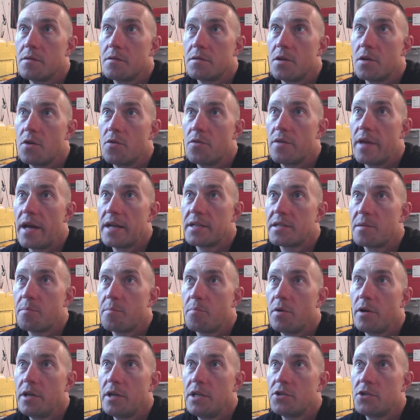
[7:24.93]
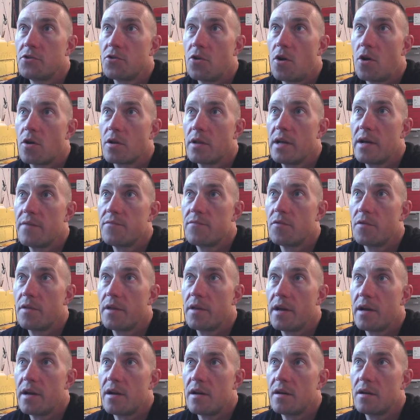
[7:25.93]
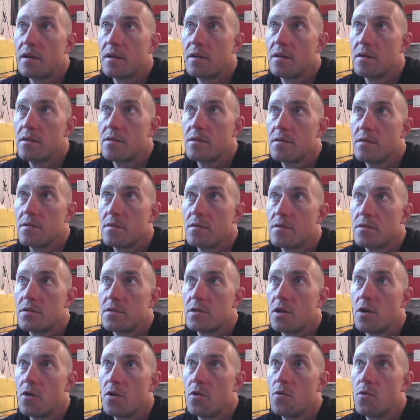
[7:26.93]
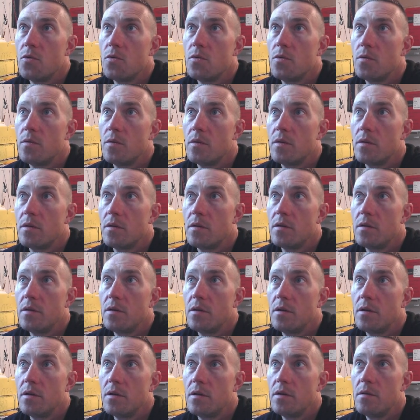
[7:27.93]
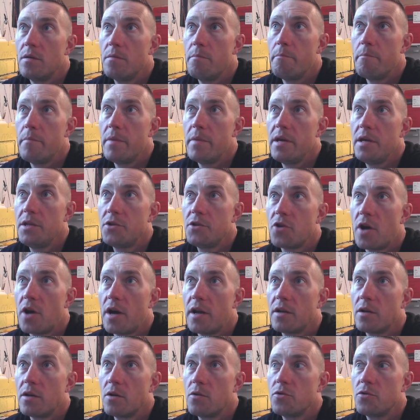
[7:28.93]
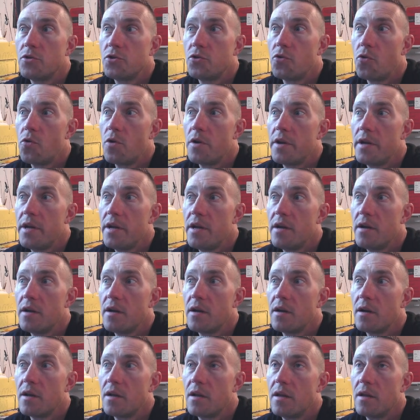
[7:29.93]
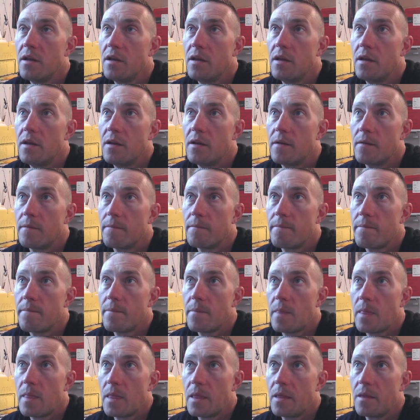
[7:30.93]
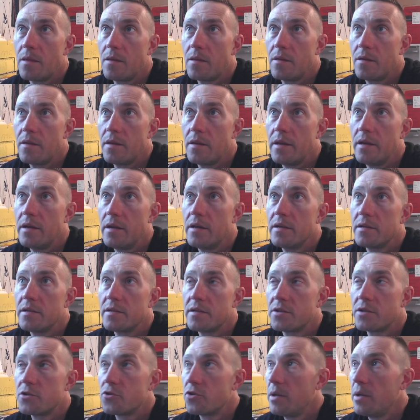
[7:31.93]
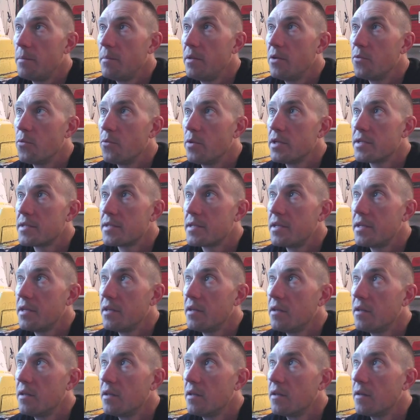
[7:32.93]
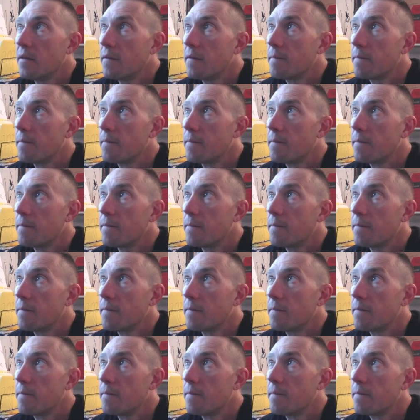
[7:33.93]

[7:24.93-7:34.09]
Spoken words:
So that's a pretty strong level there. So me trying to go short here is extremely risky